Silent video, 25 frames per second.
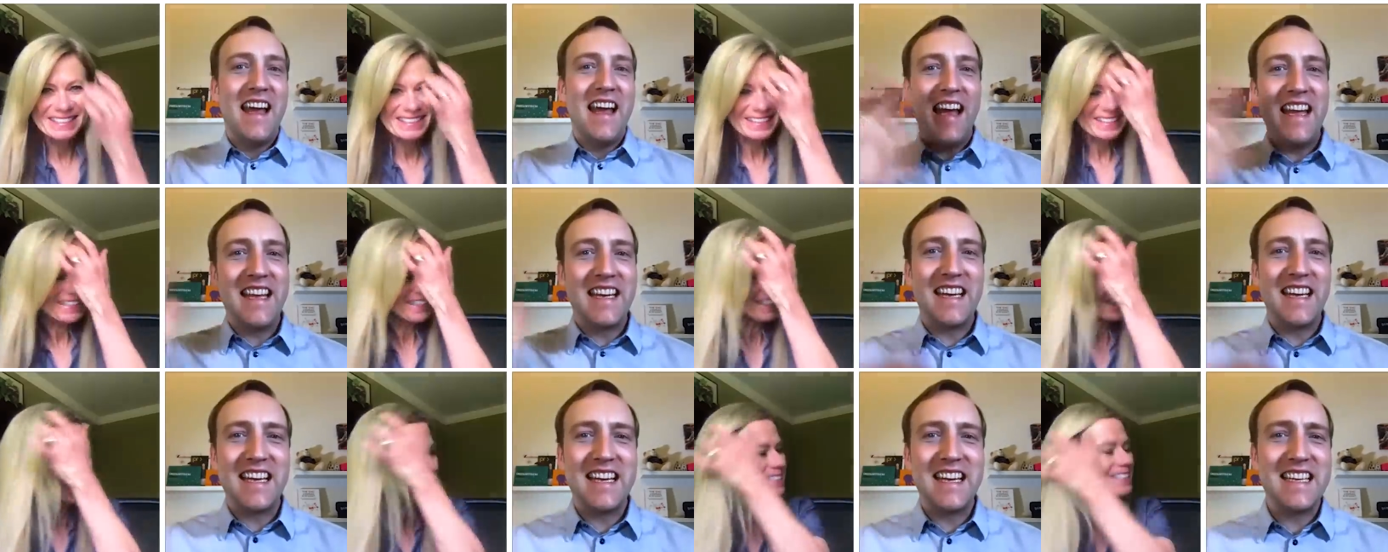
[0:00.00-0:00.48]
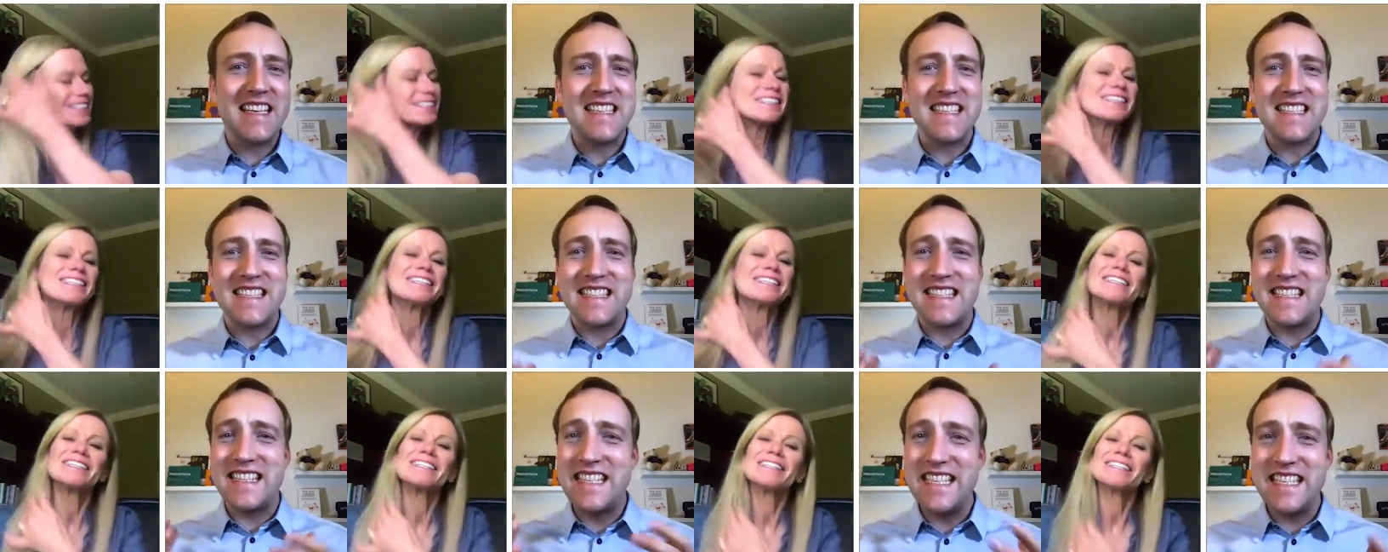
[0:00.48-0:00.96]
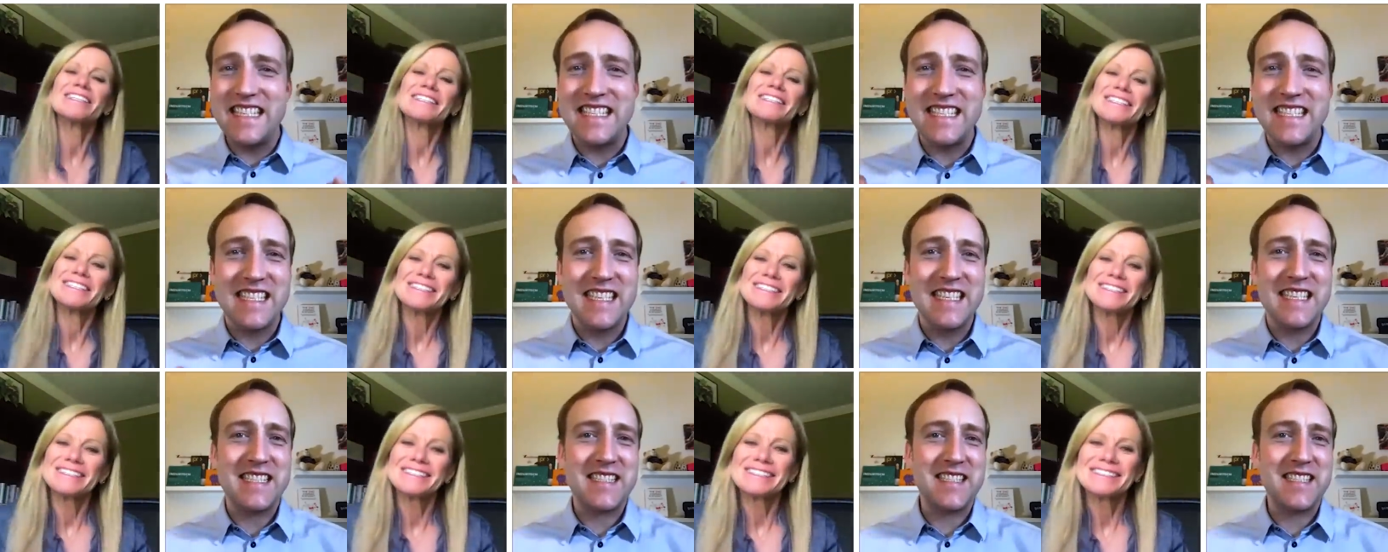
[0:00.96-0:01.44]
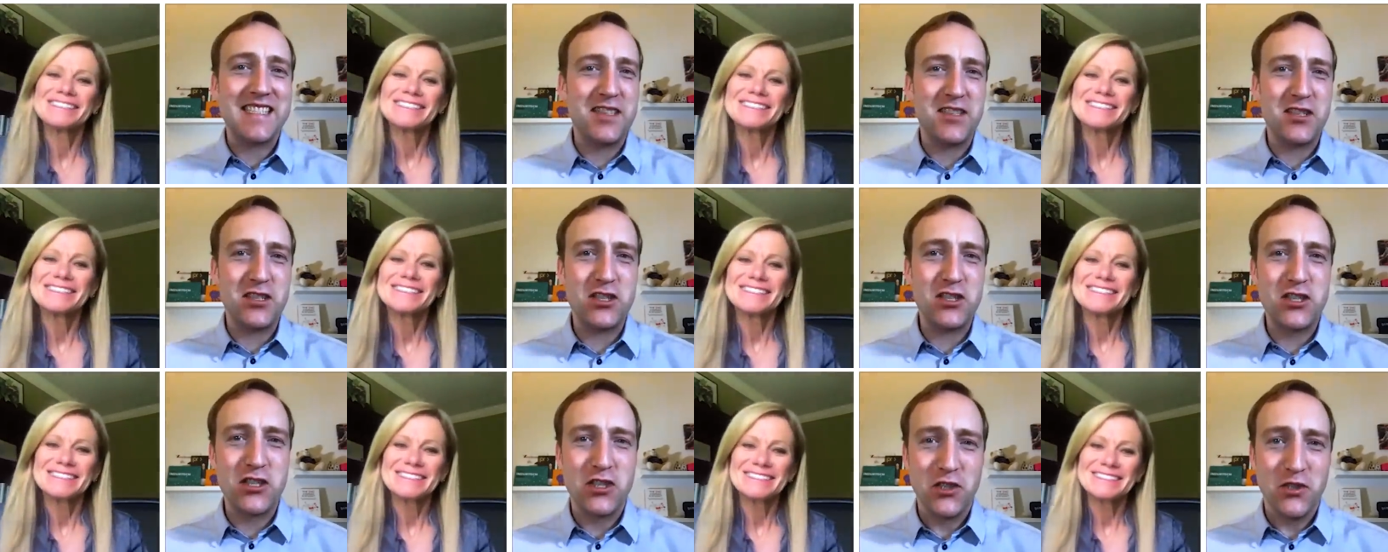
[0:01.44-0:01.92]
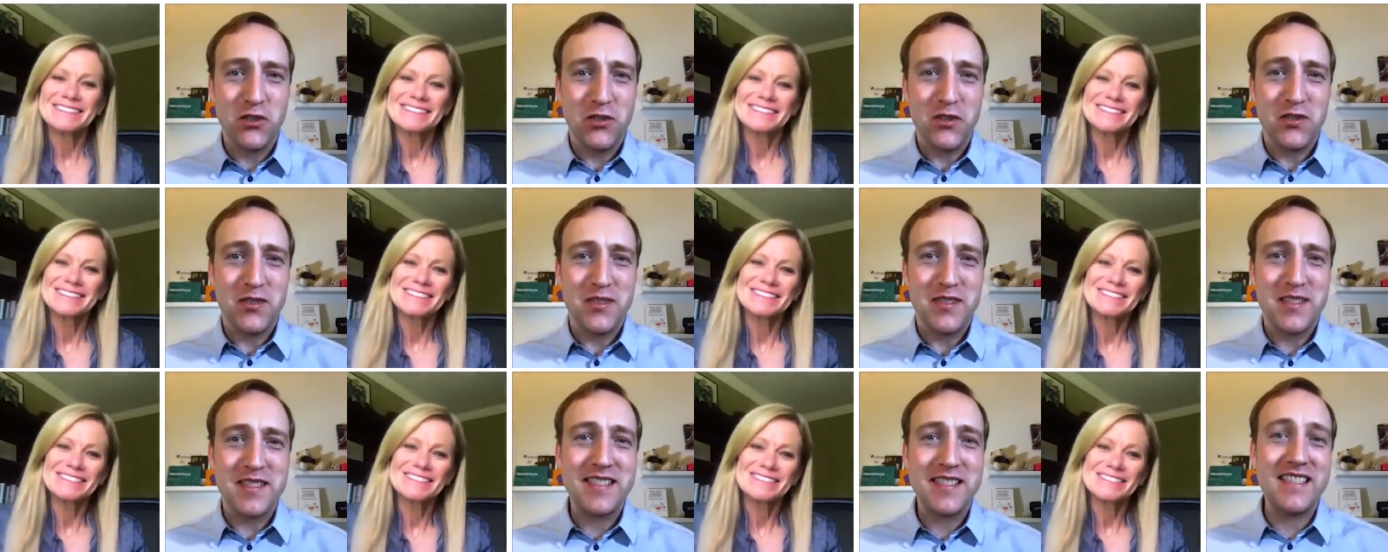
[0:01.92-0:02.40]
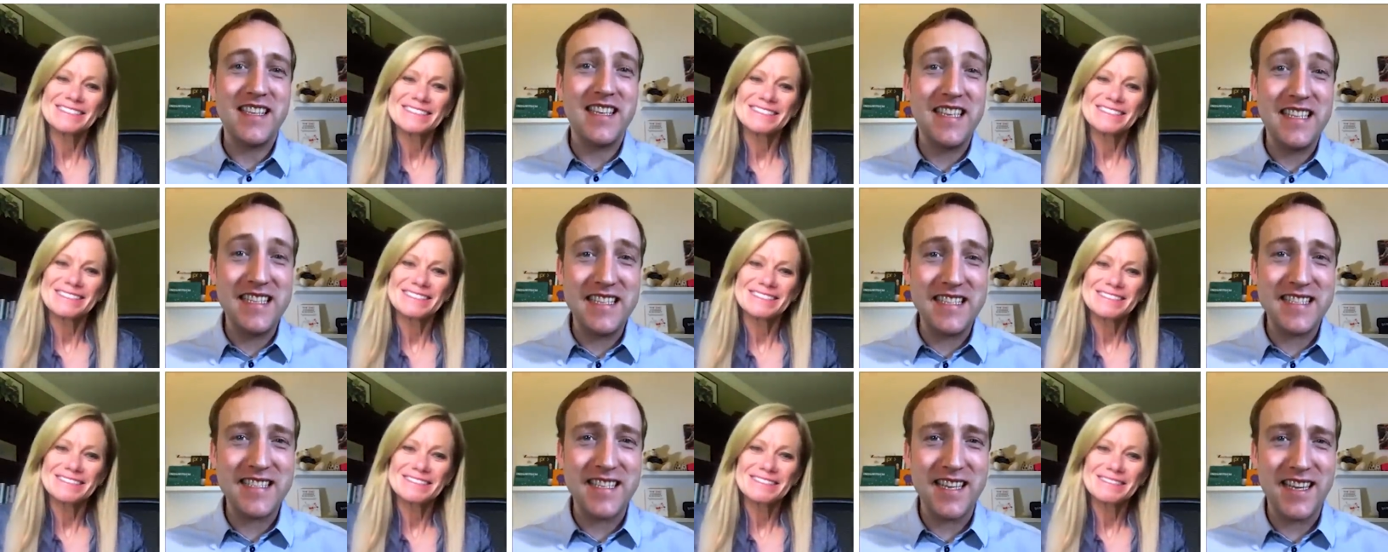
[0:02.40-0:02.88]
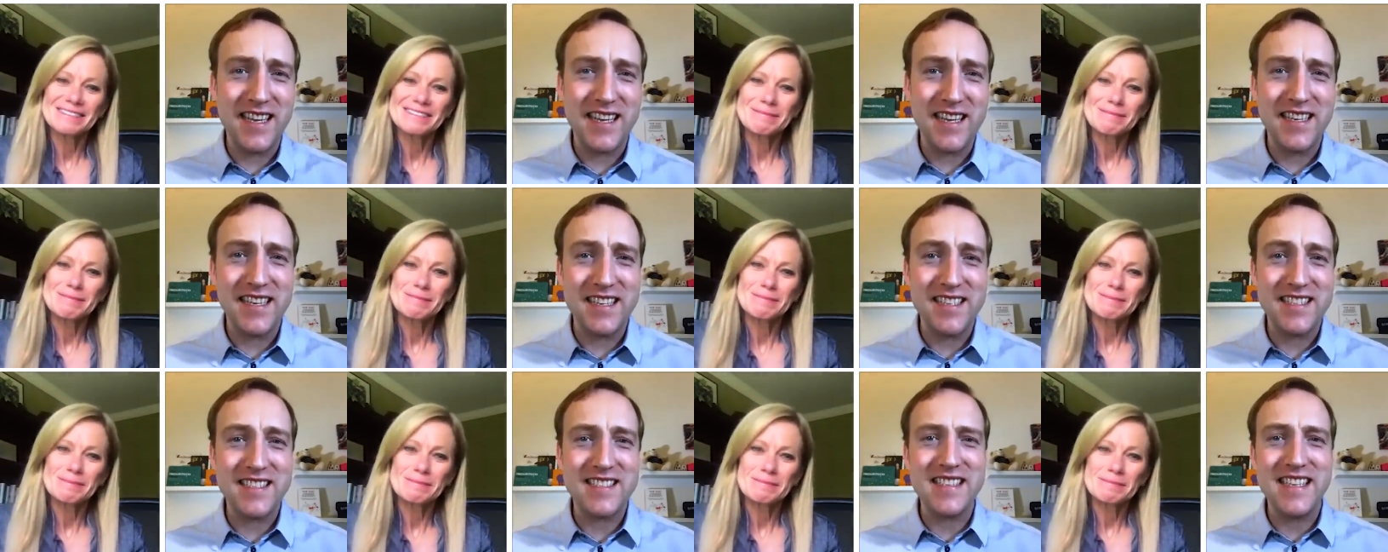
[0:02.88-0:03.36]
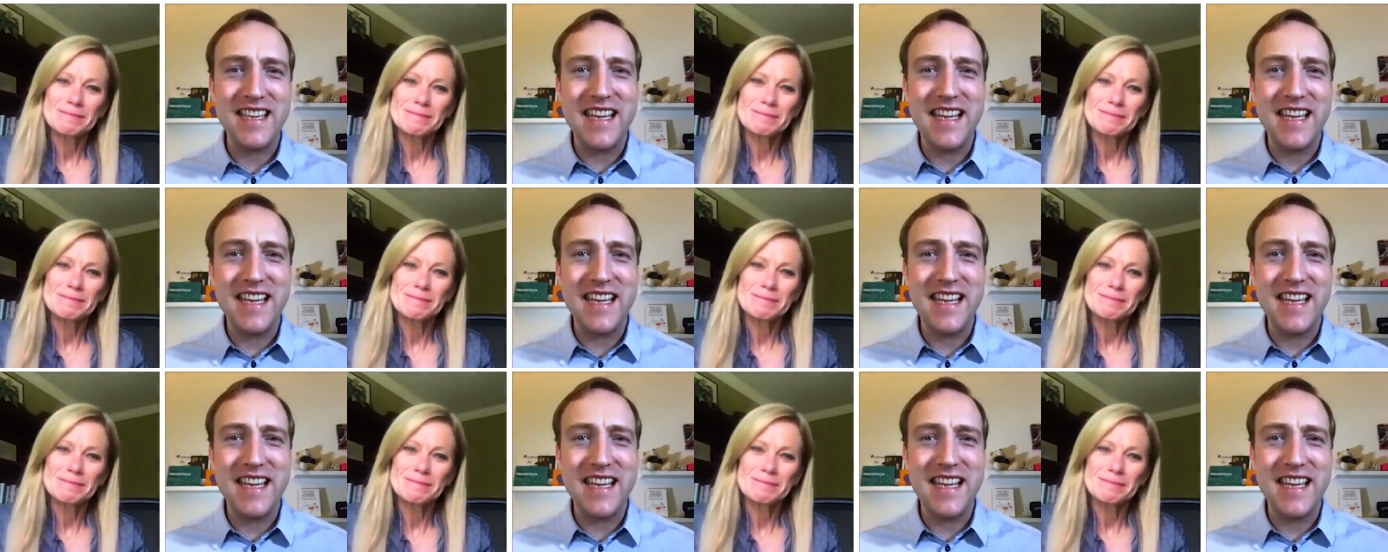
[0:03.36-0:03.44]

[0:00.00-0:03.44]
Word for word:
Speaker 1: Hey guys, this is Insurance Insiders